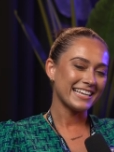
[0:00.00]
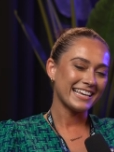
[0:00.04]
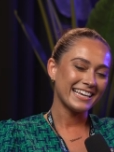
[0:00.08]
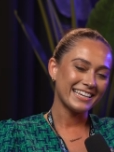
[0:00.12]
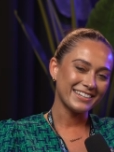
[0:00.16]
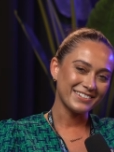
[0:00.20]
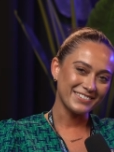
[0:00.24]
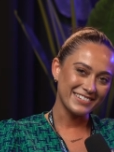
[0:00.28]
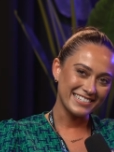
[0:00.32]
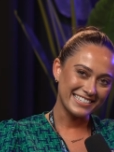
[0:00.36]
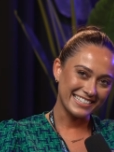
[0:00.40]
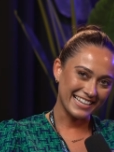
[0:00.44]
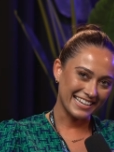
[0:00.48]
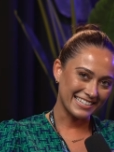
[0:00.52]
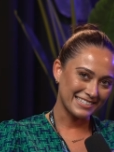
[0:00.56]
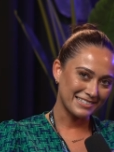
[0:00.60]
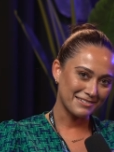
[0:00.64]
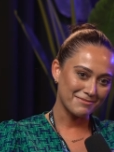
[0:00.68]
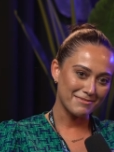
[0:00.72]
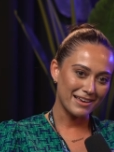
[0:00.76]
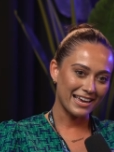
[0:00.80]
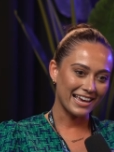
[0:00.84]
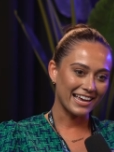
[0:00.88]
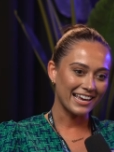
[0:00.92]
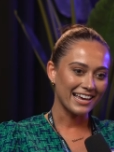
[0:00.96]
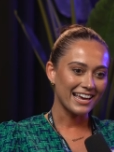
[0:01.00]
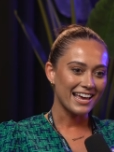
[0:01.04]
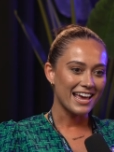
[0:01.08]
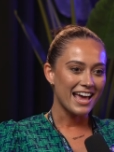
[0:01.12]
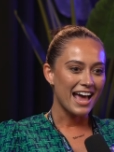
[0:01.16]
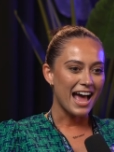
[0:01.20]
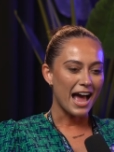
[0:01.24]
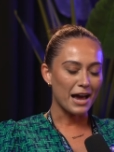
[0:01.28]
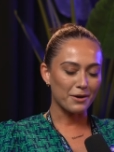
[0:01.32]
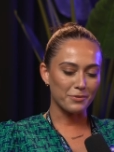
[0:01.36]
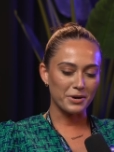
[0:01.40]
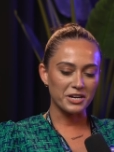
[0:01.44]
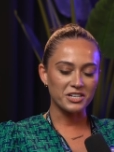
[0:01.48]
he always says to me,
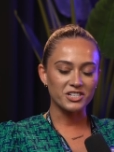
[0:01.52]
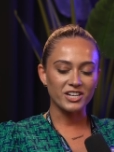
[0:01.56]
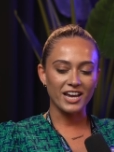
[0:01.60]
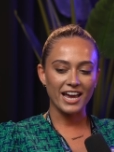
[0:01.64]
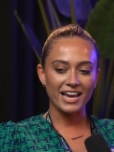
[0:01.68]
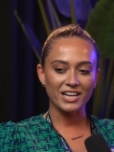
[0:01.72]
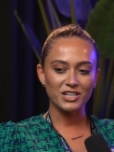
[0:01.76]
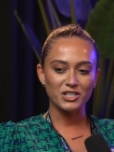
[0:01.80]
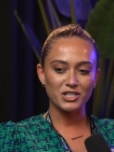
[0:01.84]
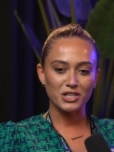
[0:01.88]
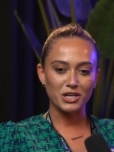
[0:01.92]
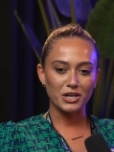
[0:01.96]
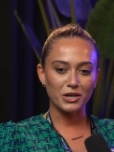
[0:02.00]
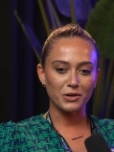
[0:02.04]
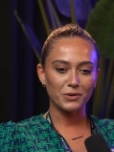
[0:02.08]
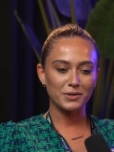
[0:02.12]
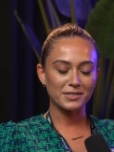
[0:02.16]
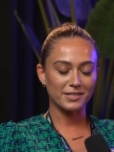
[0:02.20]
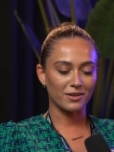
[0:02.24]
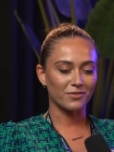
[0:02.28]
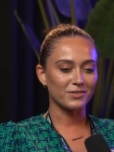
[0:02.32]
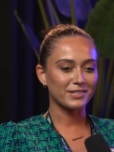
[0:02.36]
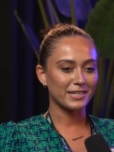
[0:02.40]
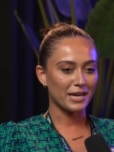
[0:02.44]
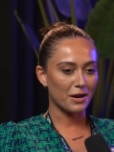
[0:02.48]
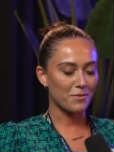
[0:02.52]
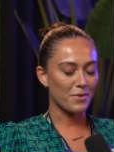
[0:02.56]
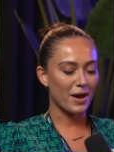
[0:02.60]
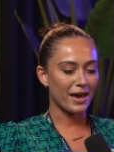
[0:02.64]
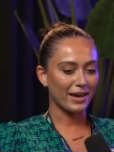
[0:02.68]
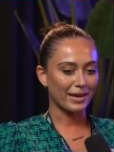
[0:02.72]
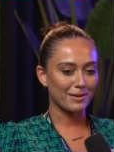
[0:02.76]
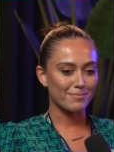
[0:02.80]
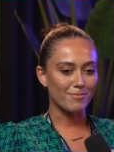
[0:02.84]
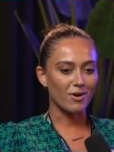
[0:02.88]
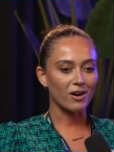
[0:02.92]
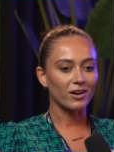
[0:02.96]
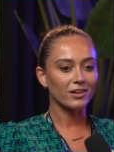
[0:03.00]
"I wish I had you," because obviously I
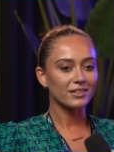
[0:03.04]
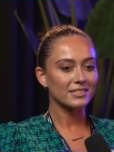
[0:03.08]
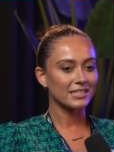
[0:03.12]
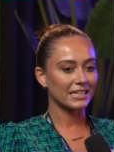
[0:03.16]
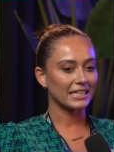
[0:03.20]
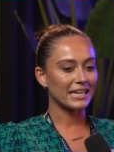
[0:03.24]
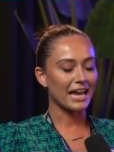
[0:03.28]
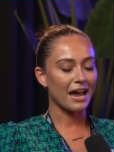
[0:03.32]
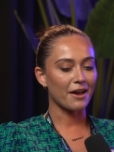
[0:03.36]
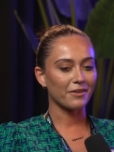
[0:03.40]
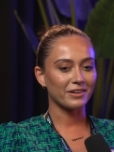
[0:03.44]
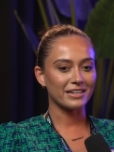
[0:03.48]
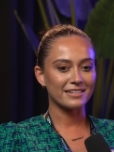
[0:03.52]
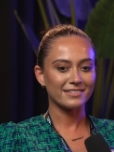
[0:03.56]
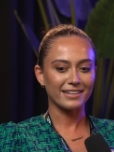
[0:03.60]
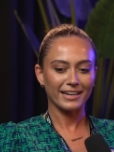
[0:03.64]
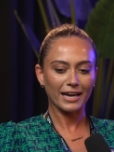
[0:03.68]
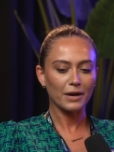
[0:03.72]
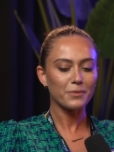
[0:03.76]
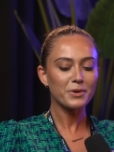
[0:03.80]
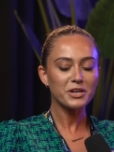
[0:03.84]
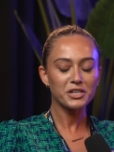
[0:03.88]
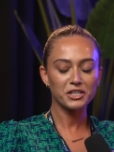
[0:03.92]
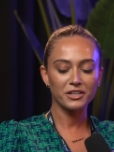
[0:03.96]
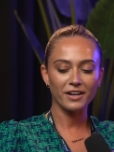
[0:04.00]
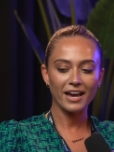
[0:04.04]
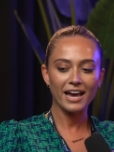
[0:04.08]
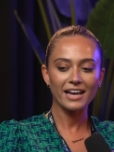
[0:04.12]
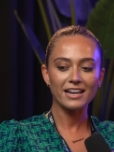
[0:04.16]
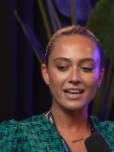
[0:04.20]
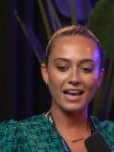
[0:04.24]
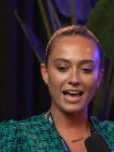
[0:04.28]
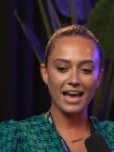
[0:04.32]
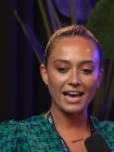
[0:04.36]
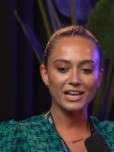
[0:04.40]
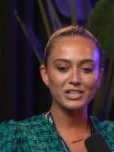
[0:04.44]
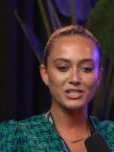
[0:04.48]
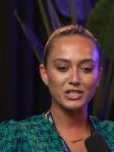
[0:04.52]
work in marketing now, and he's like, "I wish had,
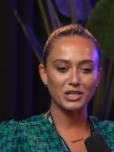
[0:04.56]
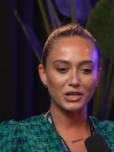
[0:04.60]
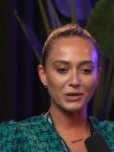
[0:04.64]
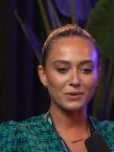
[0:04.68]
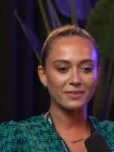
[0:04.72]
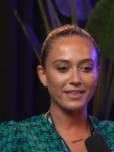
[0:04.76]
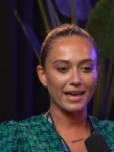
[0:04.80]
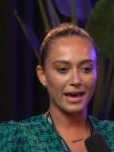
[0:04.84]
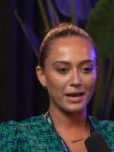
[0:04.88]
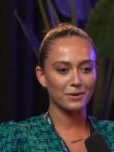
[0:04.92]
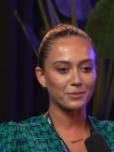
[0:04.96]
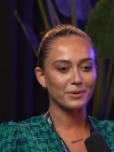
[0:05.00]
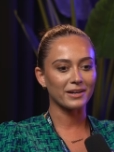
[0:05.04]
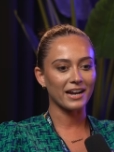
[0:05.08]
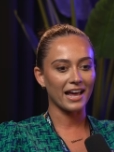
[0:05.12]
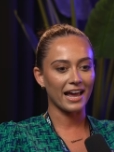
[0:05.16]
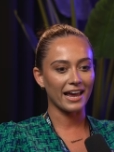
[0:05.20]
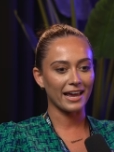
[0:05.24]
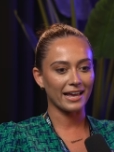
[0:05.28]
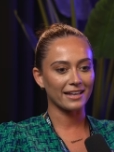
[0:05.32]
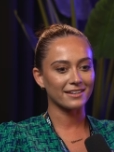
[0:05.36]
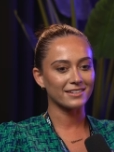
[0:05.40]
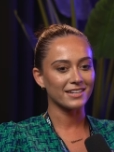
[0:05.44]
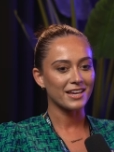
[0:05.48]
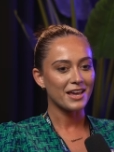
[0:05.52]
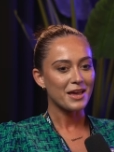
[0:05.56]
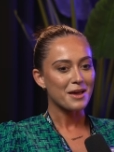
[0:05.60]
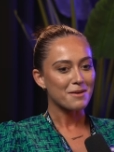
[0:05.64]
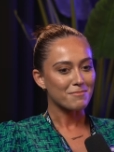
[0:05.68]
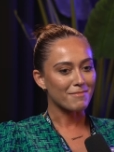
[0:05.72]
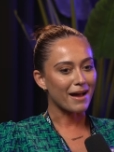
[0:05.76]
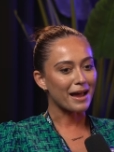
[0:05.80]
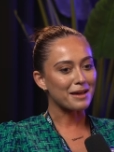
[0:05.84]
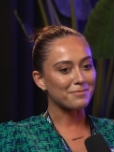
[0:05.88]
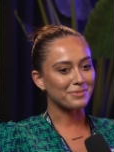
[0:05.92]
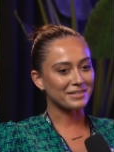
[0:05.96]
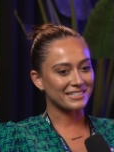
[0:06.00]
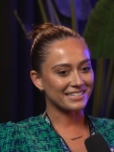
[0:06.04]
I had you then when I had
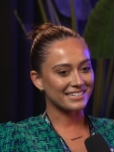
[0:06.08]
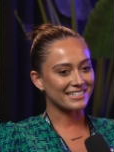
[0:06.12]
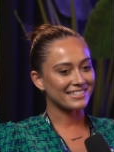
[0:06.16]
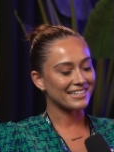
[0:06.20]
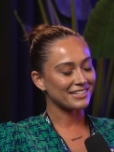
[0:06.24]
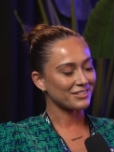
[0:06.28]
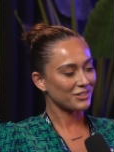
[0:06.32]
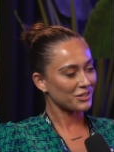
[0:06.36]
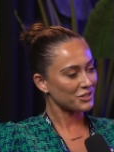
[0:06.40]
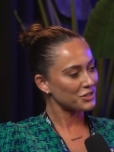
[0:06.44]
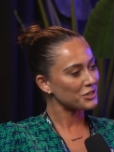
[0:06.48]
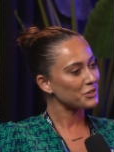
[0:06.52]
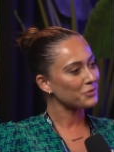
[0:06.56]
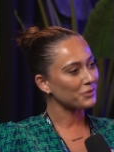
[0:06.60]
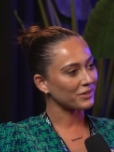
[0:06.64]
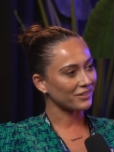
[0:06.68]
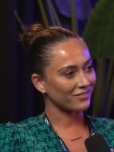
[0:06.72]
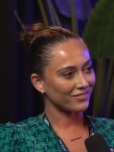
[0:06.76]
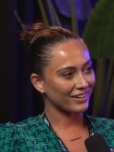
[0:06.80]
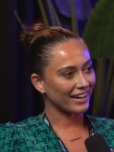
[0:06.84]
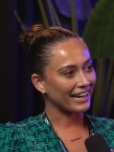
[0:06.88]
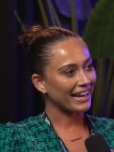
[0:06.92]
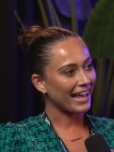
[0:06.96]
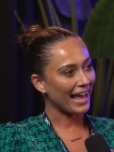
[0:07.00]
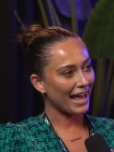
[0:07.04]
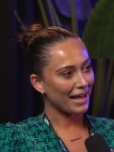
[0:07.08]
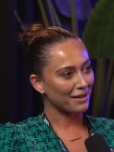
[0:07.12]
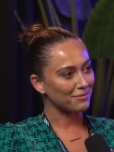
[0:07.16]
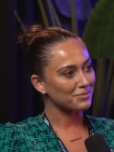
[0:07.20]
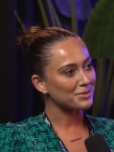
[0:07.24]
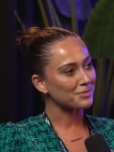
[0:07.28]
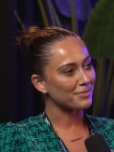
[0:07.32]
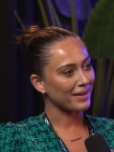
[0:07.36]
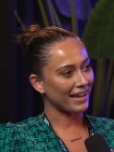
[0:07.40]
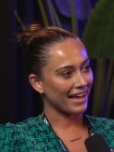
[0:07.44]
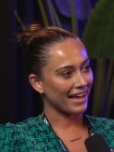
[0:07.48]
my businesses, because you would have really helped me